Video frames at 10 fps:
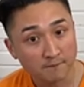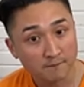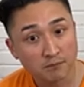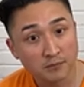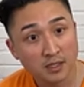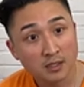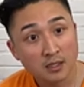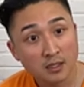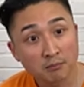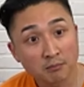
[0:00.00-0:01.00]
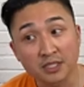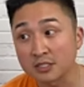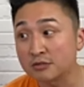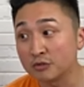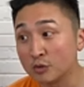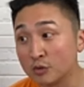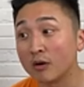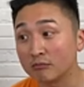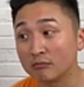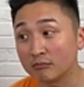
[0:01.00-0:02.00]
Because
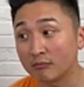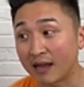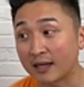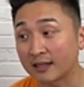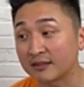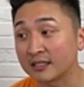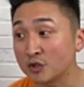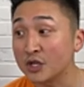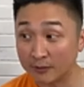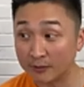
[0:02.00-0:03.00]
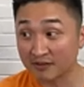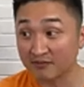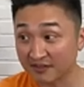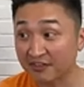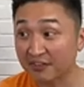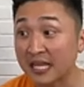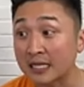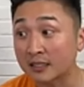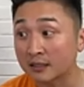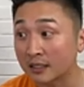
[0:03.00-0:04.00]
I think you can get rid of the think
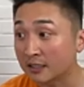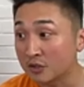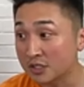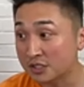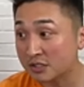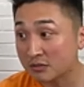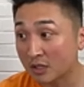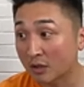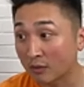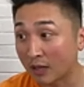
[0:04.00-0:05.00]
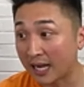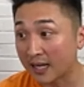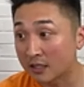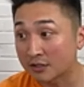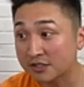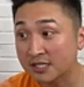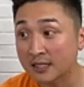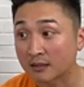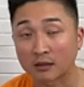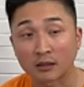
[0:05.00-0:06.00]
and you can just go, I understand
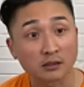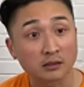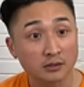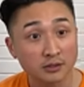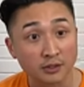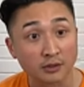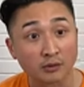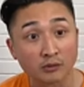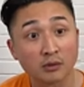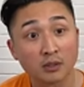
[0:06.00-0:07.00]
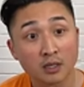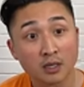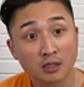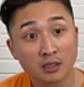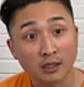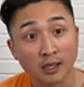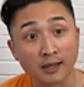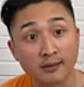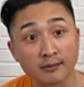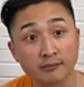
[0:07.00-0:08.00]
it all. You do. And
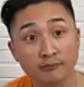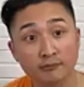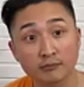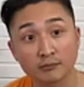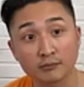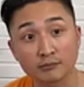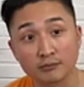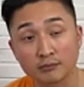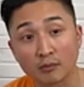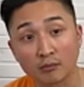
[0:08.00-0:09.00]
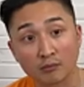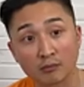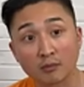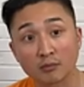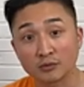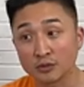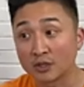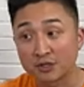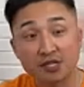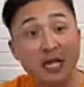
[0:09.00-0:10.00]
you understand it
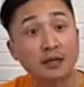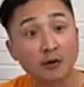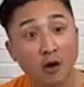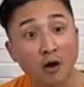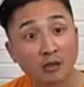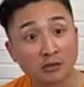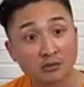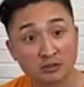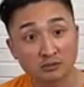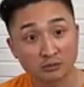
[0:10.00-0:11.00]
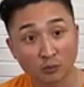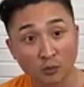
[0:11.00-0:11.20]
all where you are.